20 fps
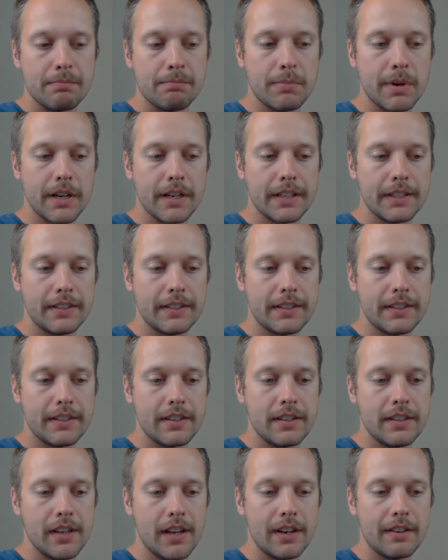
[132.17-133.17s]
but
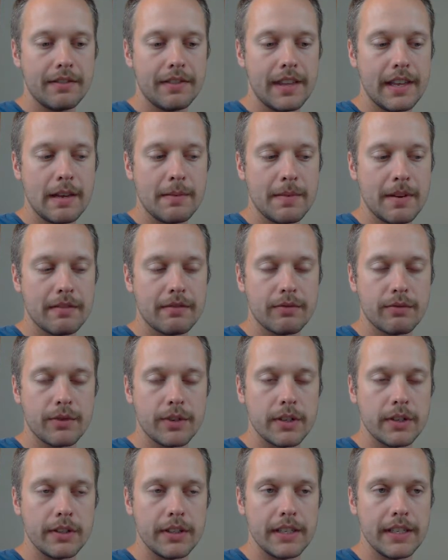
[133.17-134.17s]
none of them have
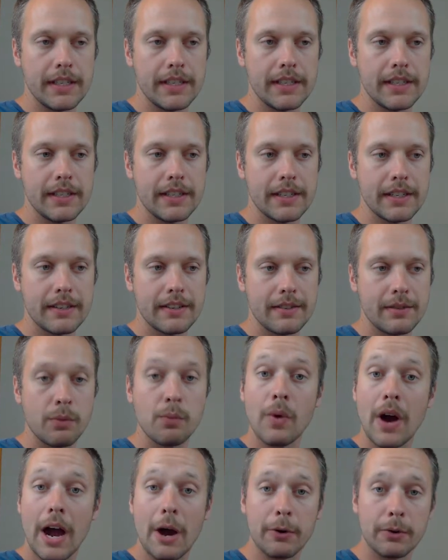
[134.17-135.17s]
really
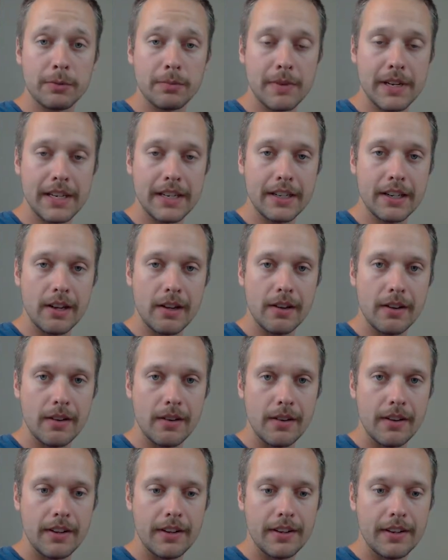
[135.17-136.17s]
wowed me.
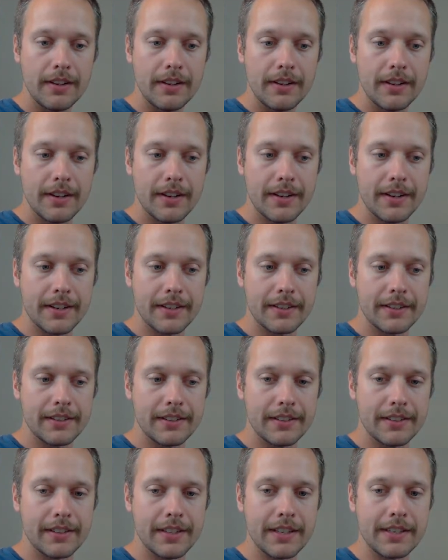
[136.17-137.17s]

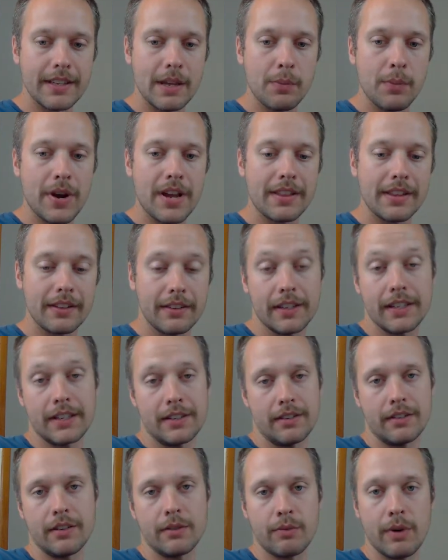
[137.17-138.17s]
In the same way that like
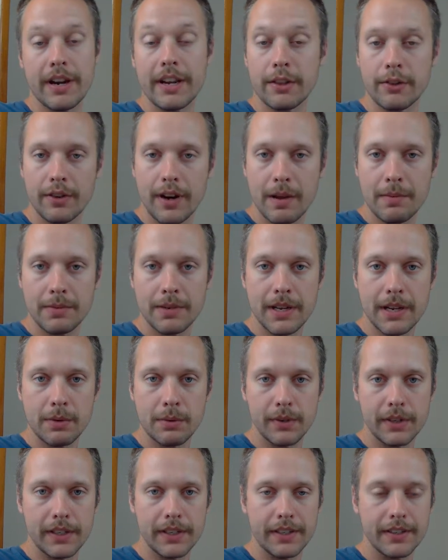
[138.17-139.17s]
a regular
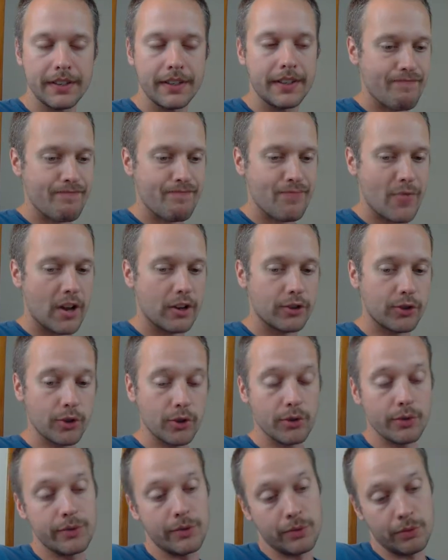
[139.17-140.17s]
IPA would.
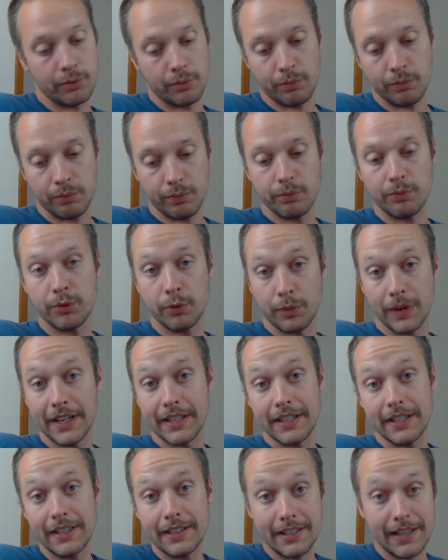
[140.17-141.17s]
So what I
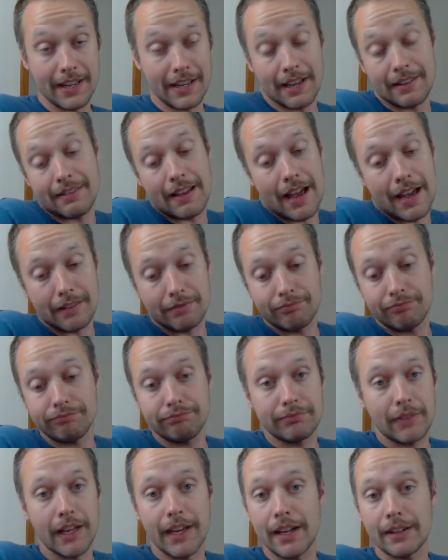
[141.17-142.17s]
did is I got
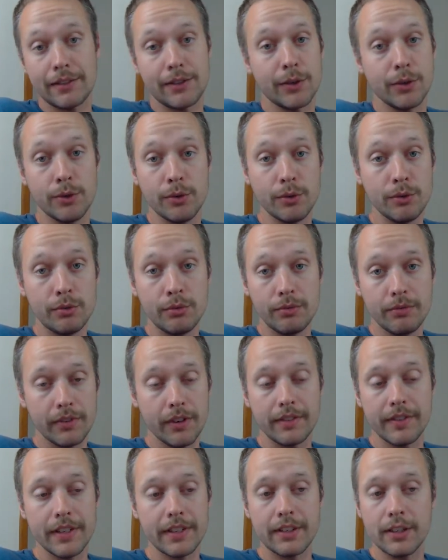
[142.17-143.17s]
two
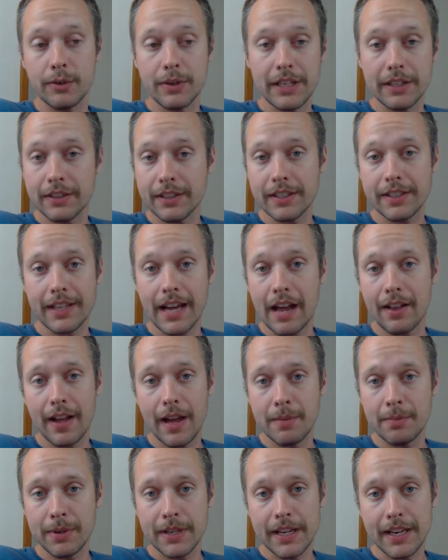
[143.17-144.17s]
of these New England style
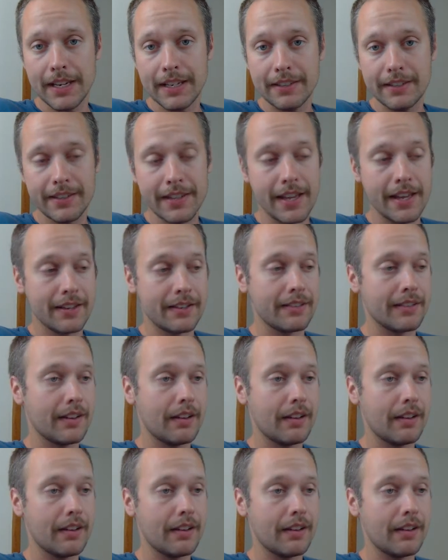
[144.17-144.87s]
IPAs that